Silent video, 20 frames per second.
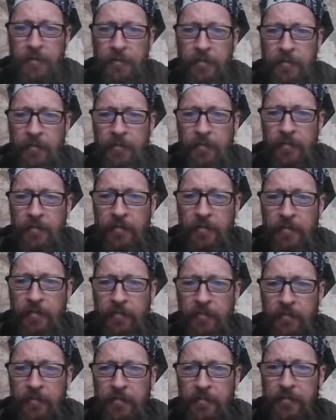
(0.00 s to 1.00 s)

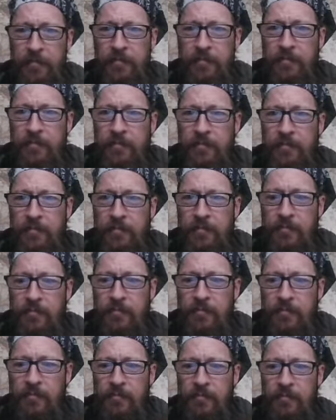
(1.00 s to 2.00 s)

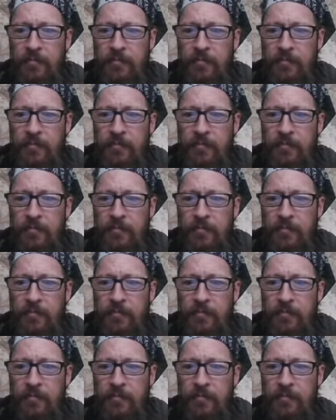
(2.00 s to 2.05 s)
[no speech]